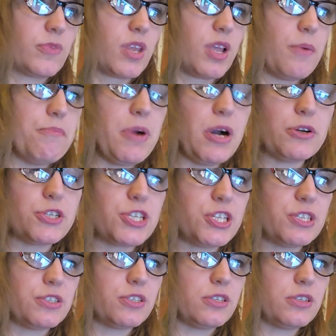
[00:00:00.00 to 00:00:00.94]

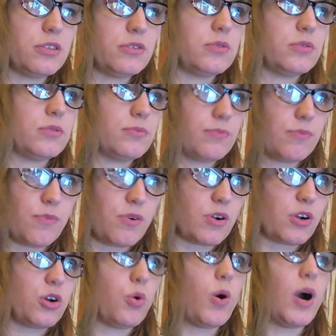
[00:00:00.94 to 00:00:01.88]
motion to
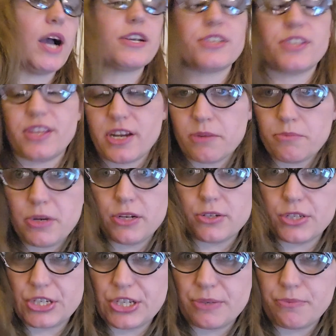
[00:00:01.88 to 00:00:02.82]
quash their
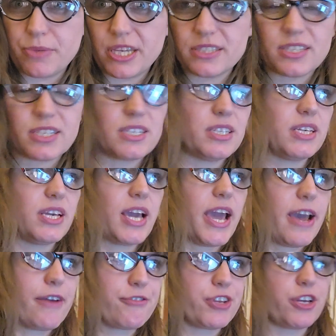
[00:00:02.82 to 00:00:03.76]
motion. Basically, I
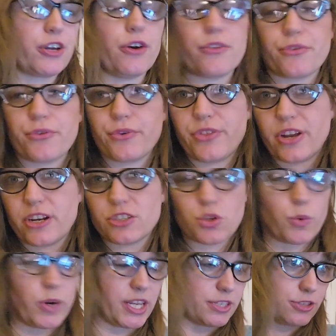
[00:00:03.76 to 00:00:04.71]
have to go through their
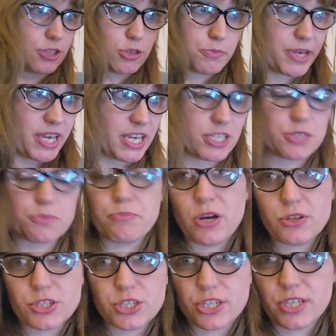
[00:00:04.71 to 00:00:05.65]
22-page
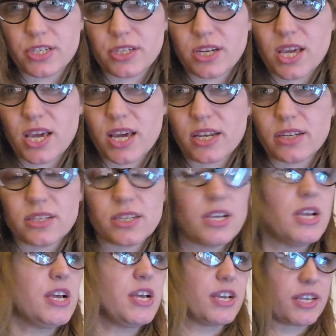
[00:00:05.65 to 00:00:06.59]
motion and
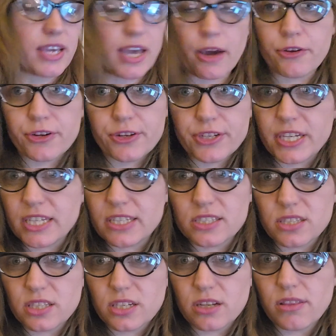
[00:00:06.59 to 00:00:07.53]
counter
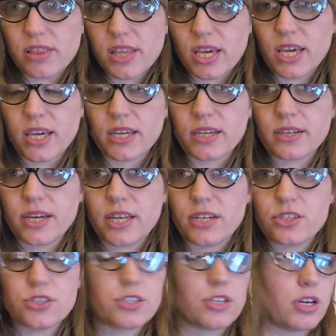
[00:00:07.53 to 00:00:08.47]
each little thing
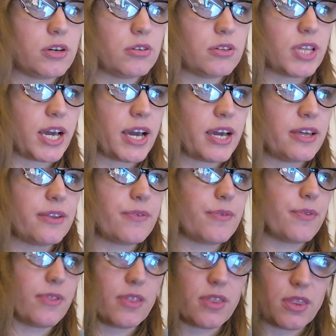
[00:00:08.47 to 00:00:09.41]
and show that
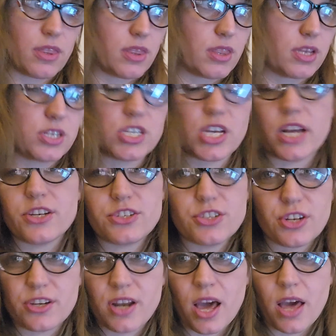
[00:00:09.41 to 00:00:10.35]
the judge
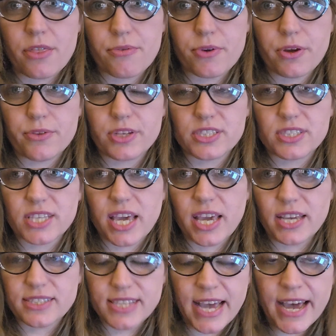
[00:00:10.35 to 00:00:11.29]
should not throw this
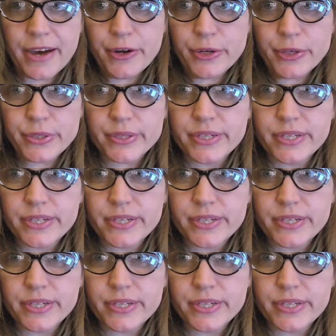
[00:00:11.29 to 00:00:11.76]
case out.